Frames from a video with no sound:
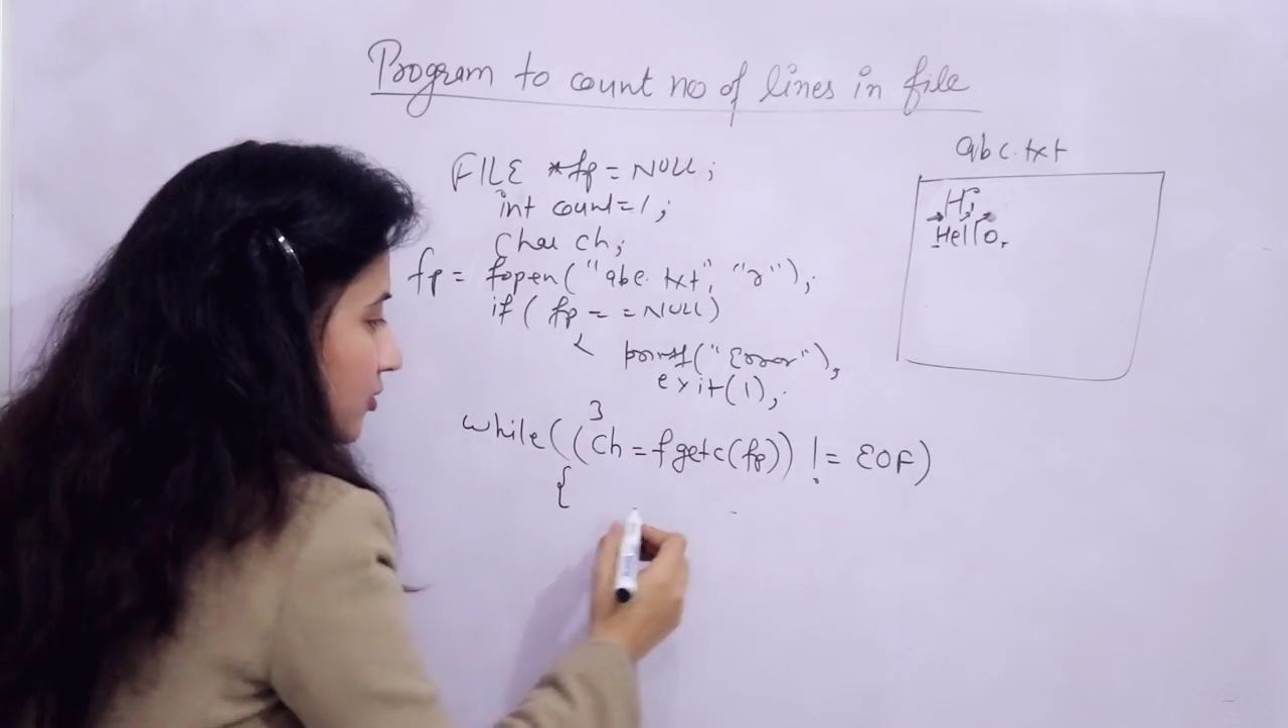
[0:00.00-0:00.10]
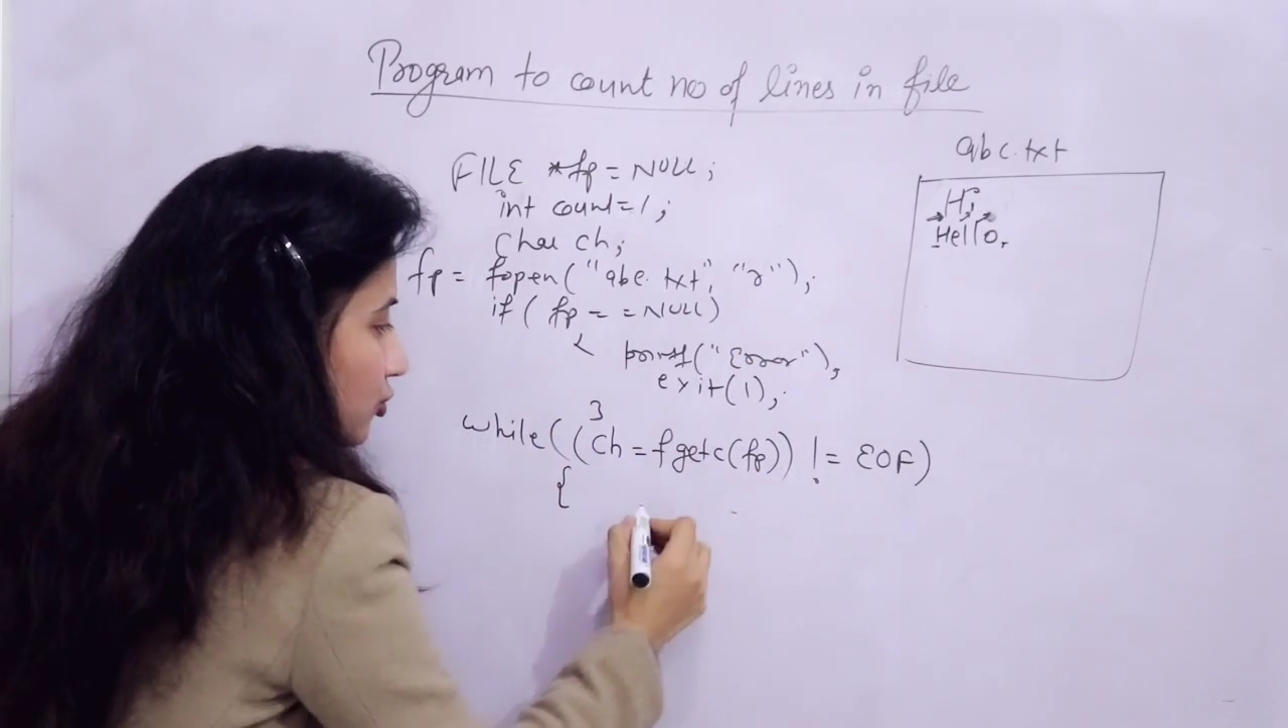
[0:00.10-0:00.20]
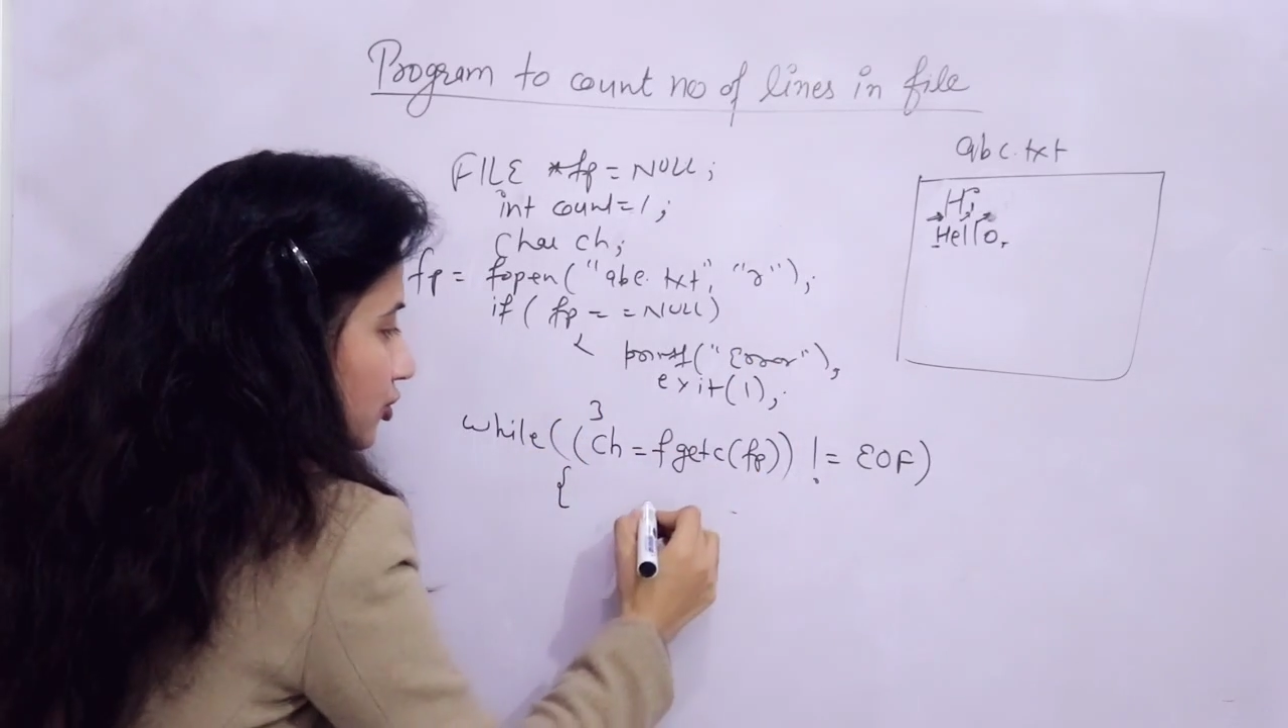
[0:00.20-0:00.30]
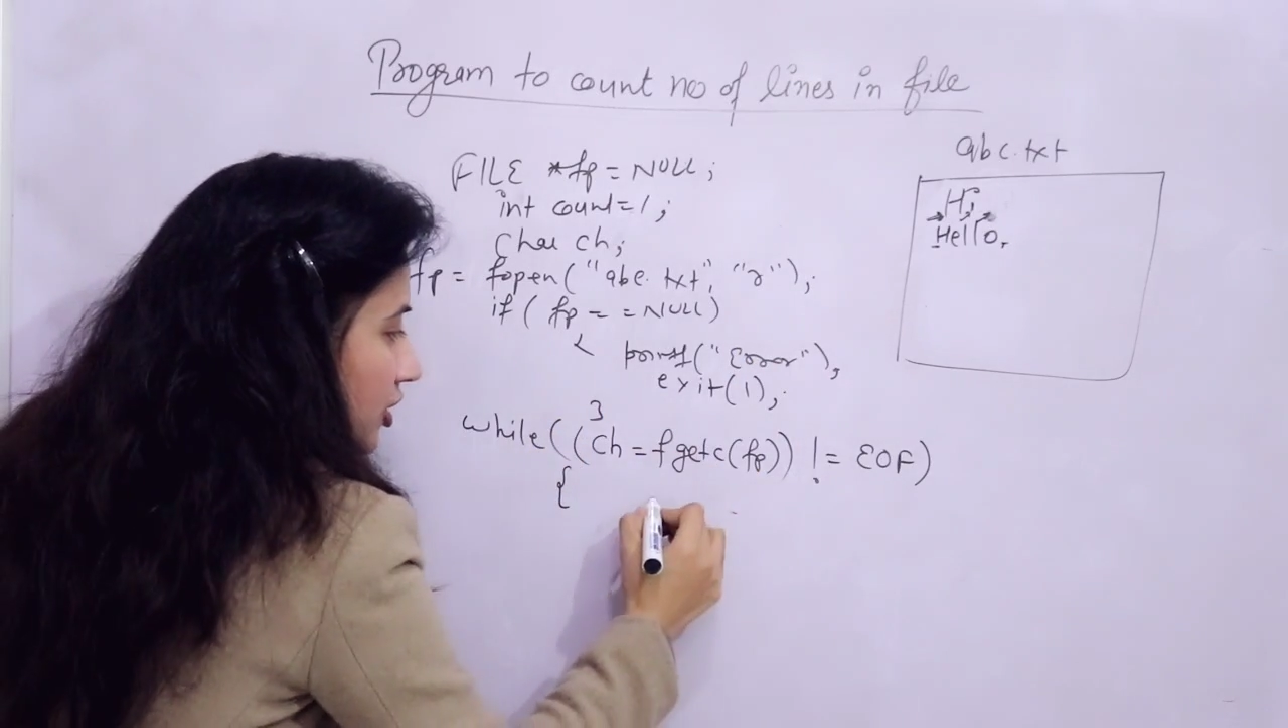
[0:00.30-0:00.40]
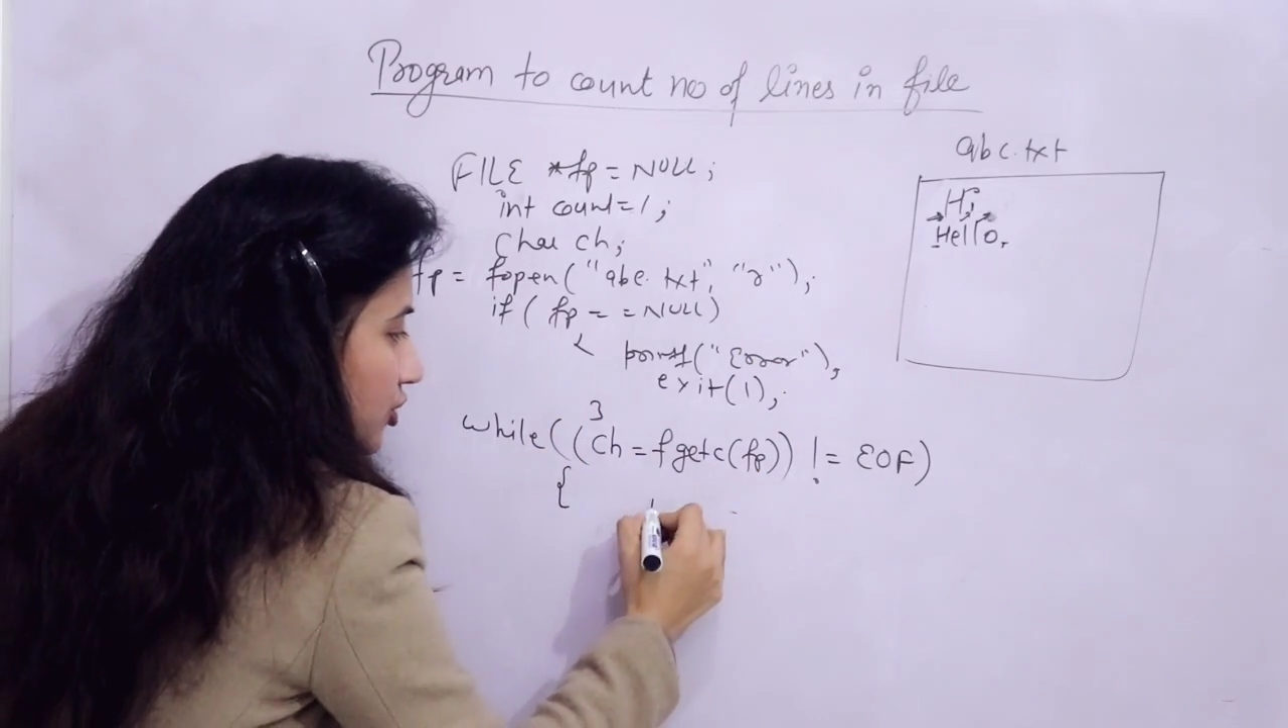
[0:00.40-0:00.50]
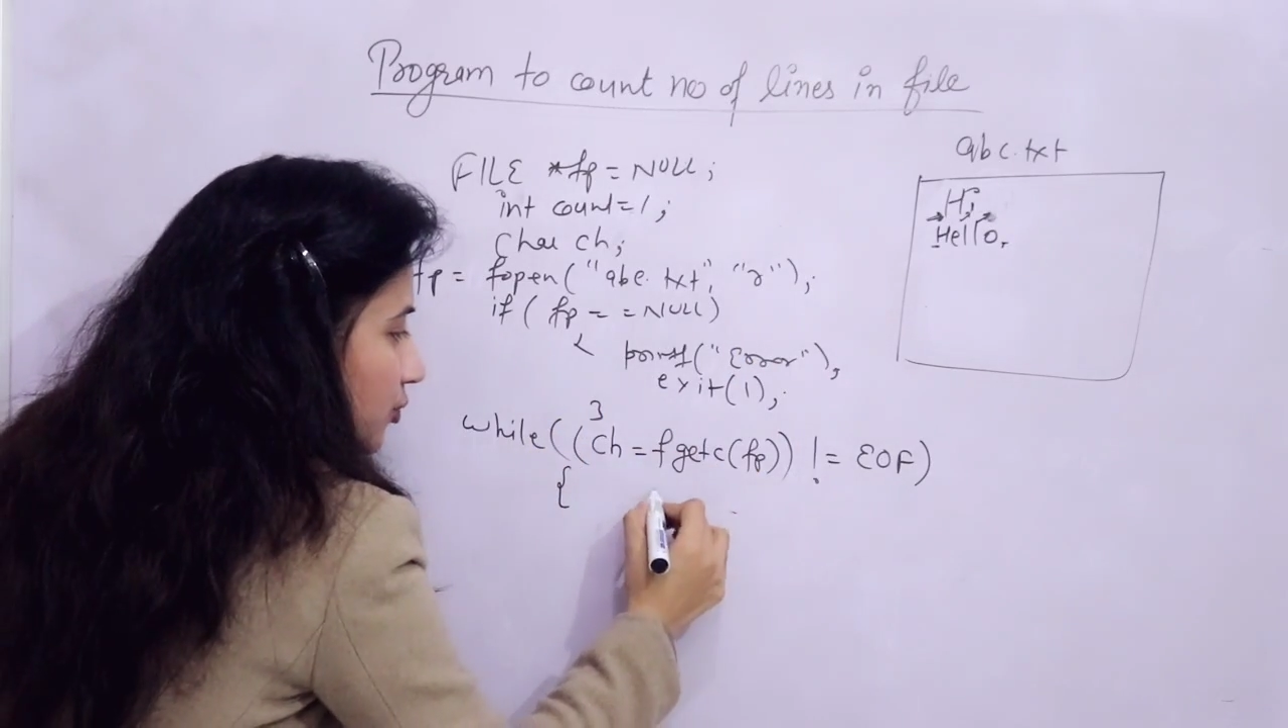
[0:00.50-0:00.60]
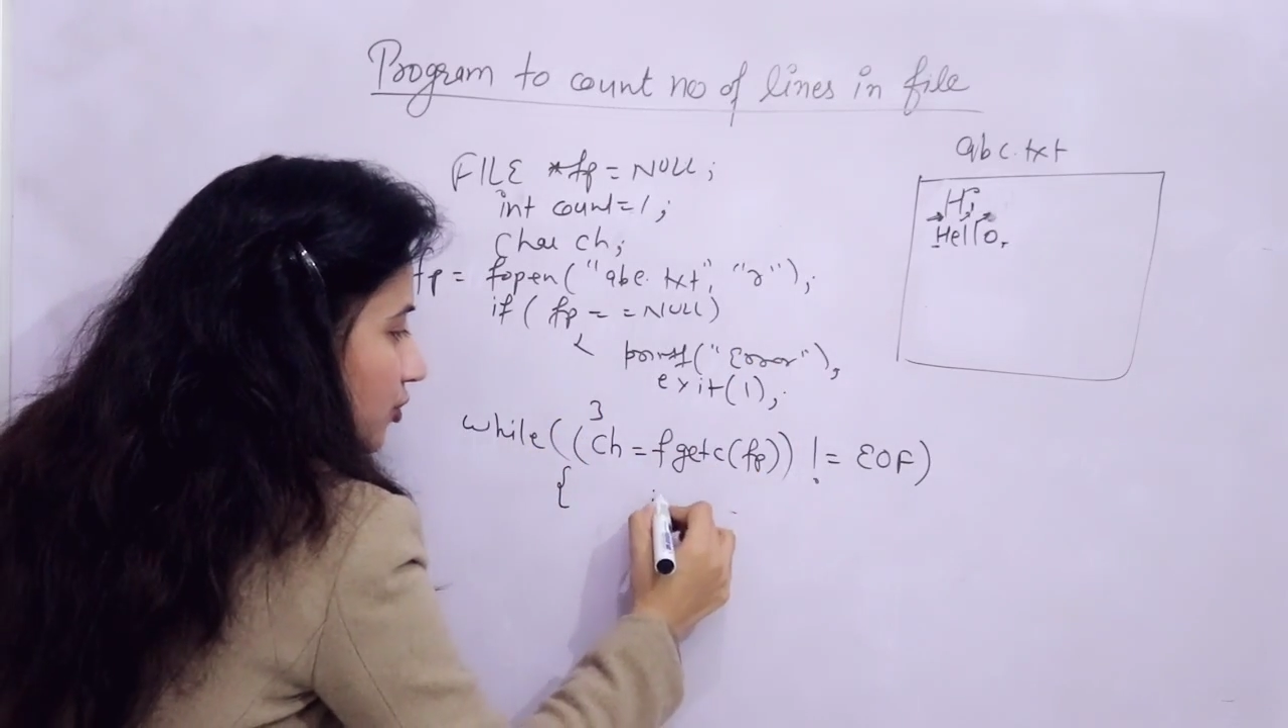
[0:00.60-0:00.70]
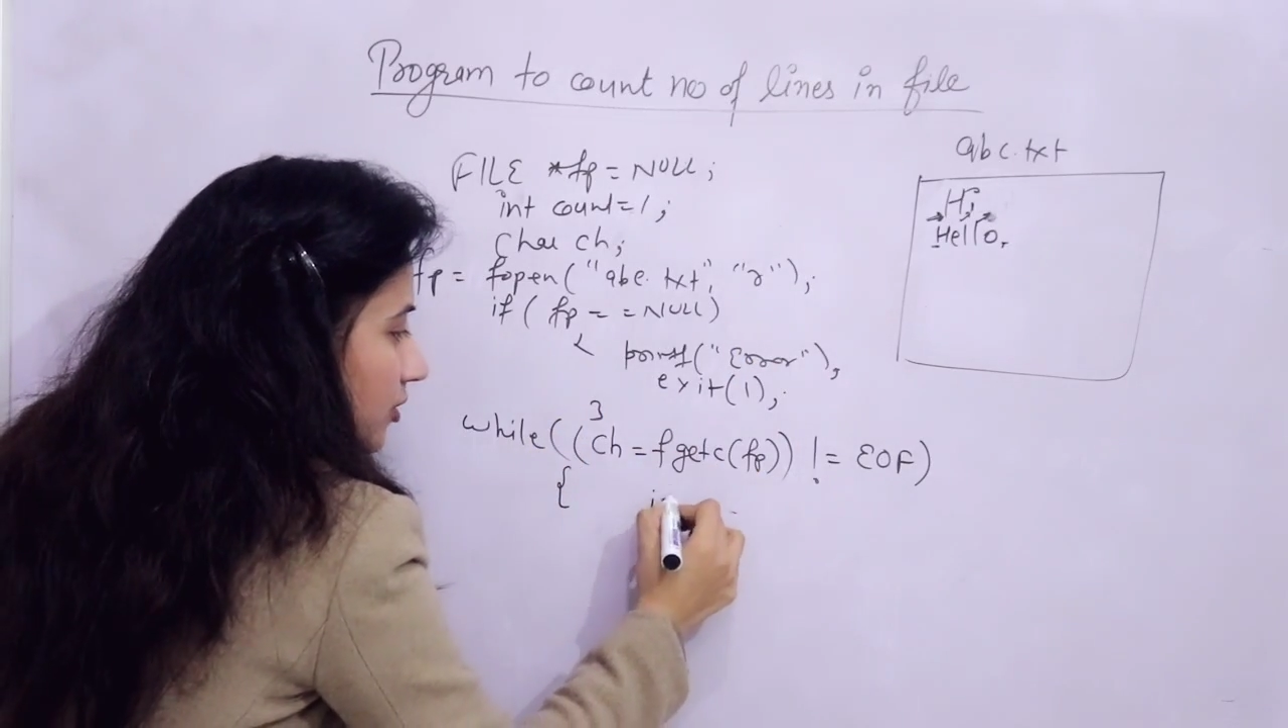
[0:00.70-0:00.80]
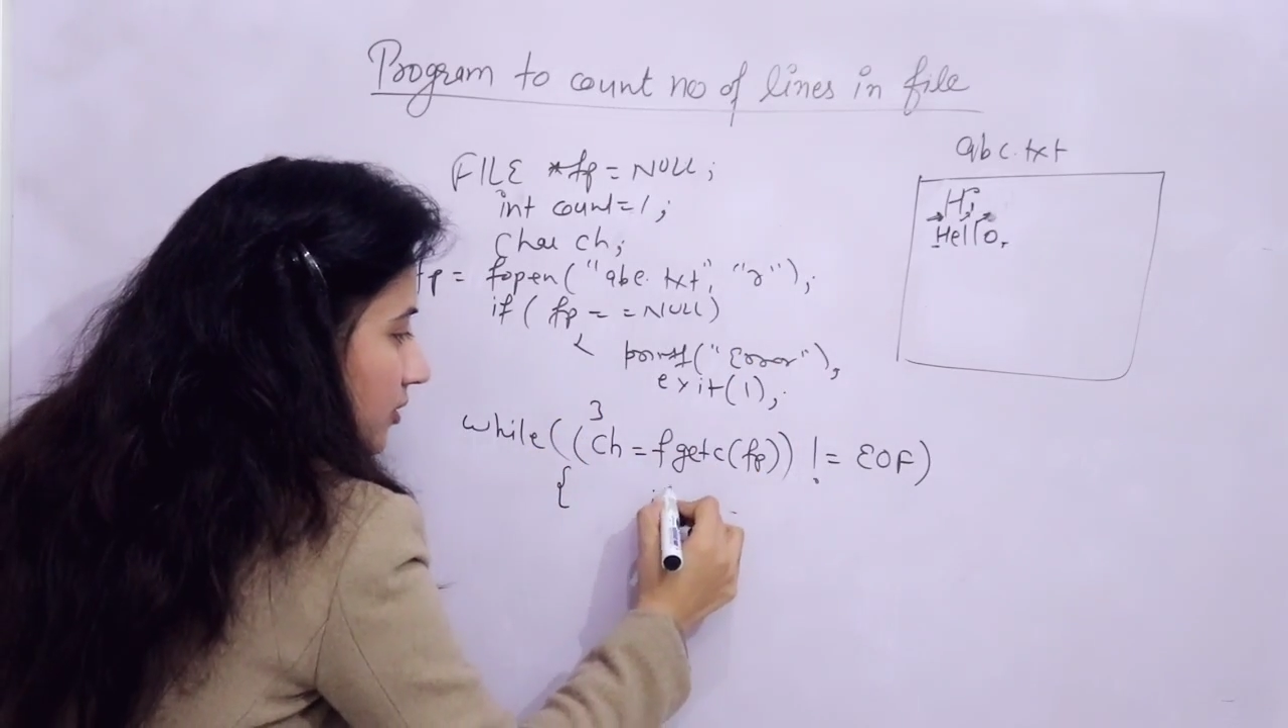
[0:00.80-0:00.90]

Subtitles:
so just put